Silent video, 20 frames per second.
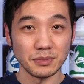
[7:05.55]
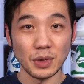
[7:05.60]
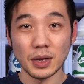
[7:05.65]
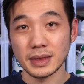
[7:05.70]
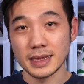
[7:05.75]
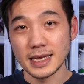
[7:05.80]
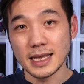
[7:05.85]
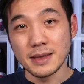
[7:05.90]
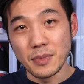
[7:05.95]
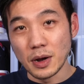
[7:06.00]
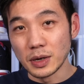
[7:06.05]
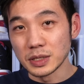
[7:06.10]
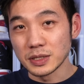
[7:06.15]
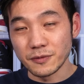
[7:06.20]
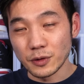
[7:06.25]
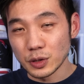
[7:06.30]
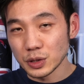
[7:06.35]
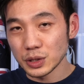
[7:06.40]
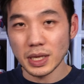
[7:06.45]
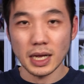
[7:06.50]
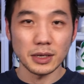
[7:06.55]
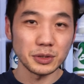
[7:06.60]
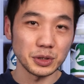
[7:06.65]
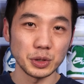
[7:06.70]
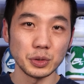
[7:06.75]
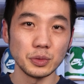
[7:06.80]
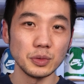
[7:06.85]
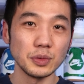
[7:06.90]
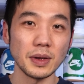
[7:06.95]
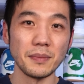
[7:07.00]
not the most versatile
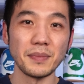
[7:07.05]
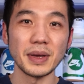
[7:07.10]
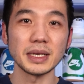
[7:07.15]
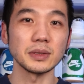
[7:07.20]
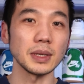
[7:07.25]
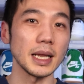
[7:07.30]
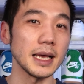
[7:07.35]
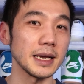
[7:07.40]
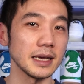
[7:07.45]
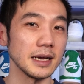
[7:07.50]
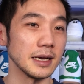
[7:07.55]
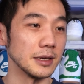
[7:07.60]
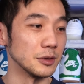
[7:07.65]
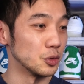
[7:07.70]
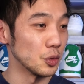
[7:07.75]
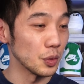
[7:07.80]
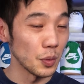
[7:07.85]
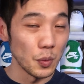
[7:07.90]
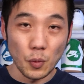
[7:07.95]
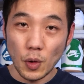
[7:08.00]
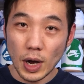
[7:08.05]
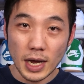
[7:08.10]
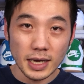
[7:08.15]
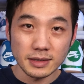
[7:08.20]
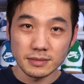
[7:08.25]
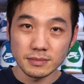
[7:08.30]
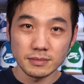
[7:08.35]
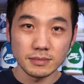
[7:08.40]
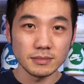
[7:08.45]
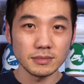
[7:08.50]
shoe compared to like a Jordan
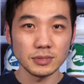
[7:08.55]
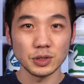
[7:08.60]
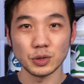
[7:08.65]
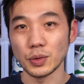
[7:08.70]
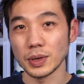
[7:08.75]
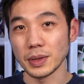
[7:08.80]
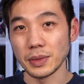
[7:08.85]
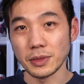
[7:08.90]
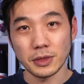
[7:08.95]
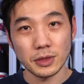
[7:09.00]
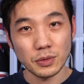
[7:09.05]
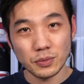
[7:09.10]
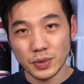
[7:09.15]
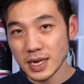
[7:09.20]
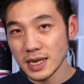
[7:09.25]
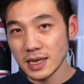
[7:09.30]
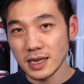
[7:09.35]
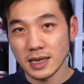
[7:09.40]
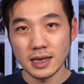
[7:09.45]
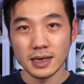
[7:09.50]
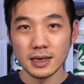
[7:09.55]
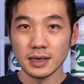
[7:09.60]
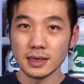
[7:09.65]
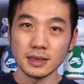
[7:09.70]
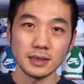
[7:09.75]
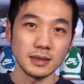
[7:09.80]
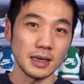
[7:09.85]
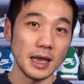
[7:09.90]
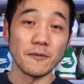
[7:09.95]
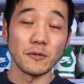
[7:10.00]
1, Jordan 3,
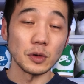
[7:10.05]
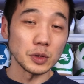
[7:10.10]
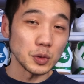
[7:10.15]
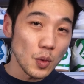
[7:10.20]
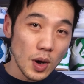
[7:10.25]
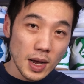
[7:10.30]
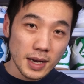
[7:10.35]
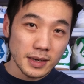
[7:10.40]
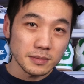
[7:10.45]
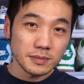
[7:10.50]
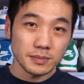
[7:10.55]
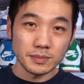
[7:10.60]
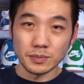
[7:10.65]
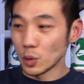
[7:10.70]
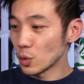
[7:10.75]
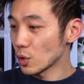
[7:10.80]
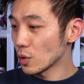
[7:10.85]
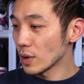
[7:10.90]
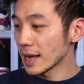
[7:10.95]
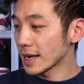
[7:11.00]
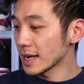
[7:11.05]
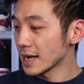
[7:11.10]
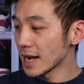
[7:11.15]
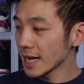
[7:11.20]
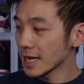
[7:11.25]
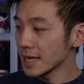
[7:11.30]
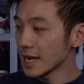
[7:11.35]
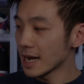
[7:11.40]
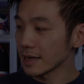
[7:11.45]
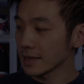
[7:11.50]
Air Force 1, more like a
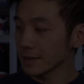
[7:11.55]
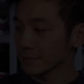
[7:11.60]
Nike Dunk.